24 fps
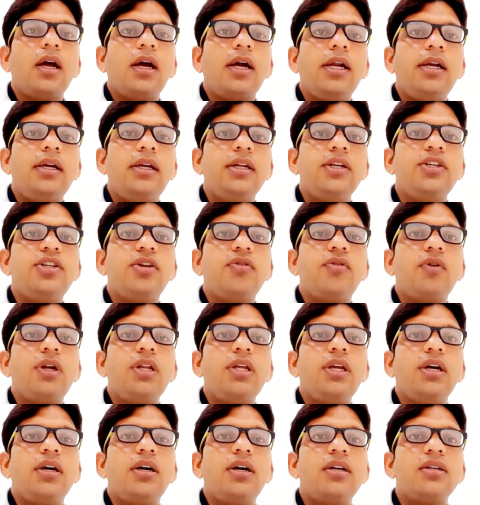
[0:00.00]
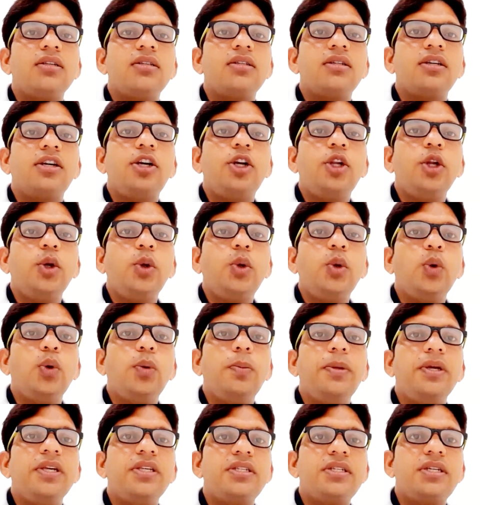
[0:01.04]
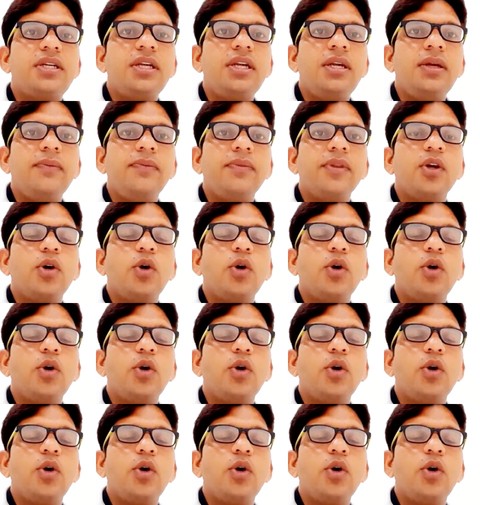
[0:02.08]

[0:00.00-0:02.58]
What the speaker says: it generally occurs due to obesity.